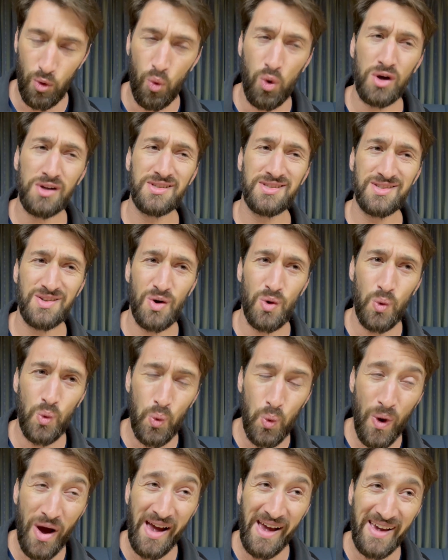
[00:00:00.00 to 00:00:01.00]
was
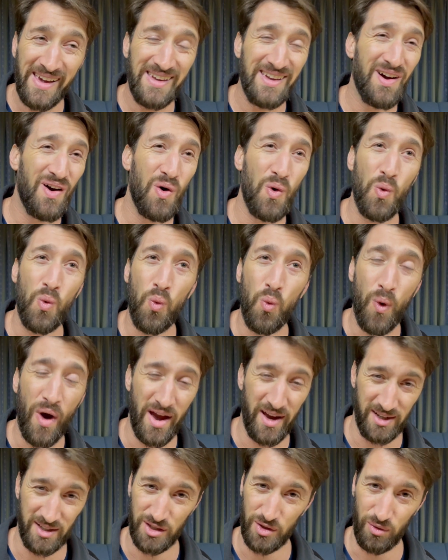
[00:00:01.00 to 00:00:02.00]
way,
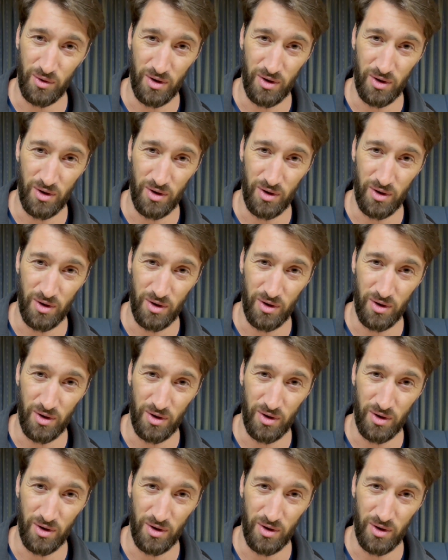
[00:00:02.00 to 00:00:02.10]
way too